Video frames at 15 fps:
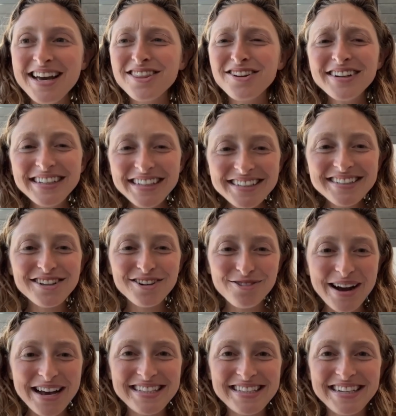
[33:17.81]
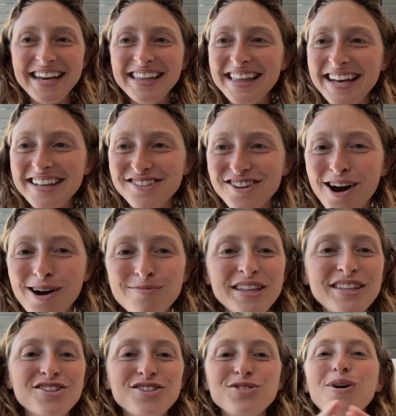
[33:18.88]
there are easier ways to get that job
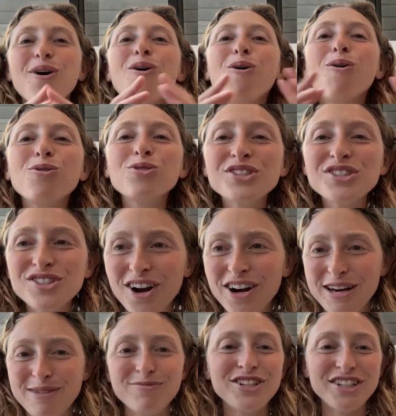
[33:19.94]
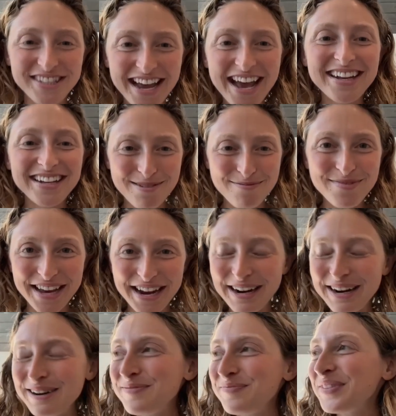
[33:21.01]
than to do a whole startup just to end up
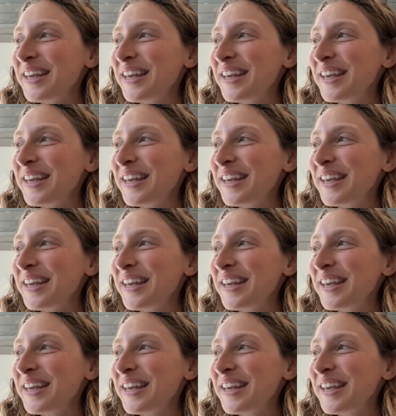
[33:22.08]
there.